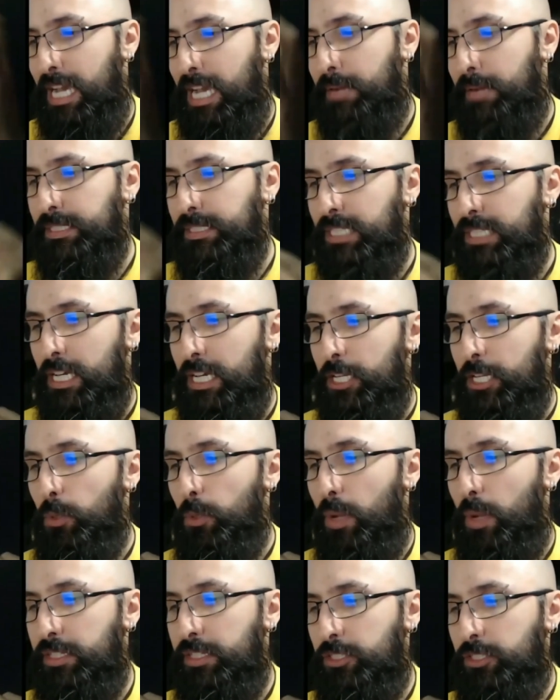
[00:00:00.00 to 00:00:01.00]
Anyways,
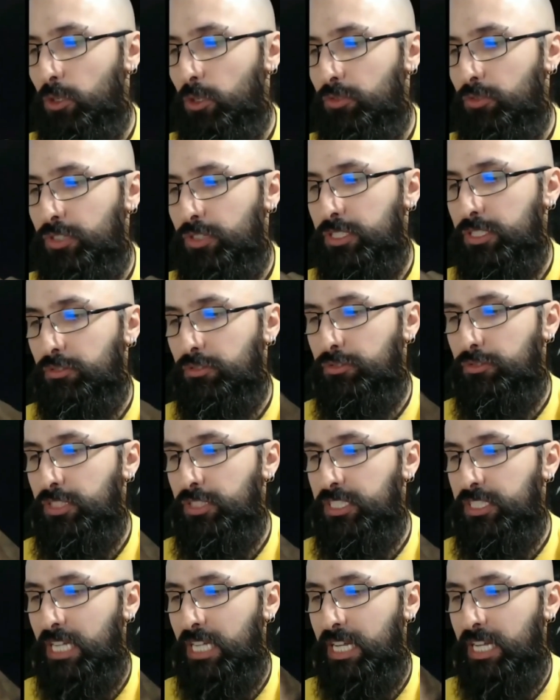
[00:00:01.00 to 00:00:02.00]
UA is known for its
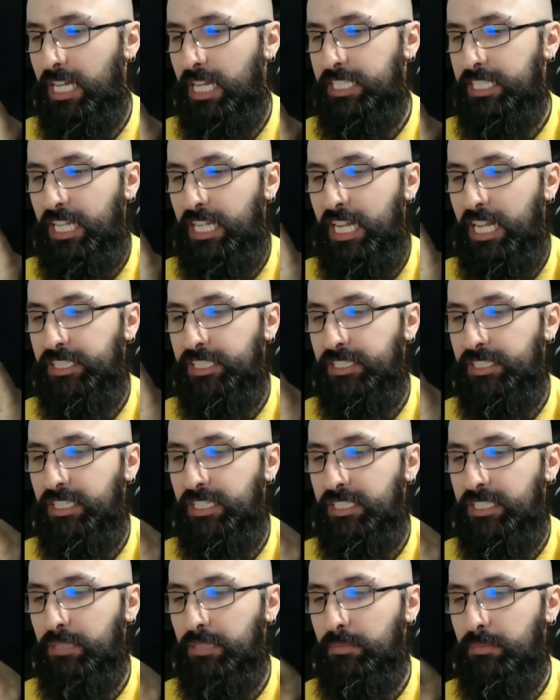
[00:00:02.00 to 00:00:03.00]
freestyle education
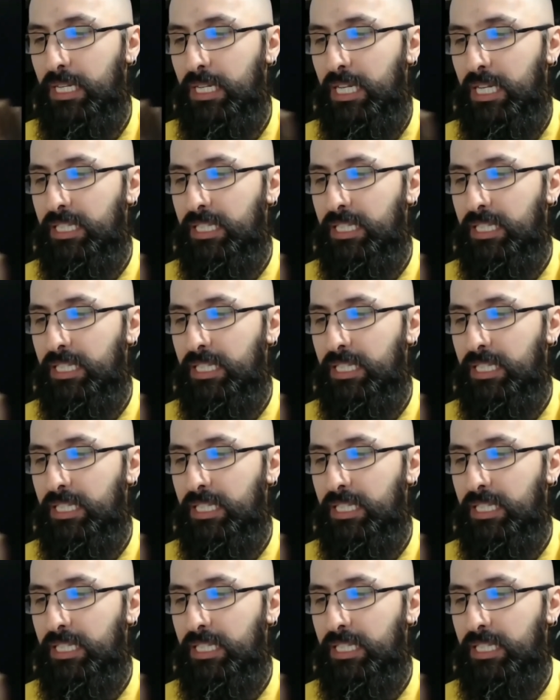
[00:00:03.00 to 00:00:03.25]
system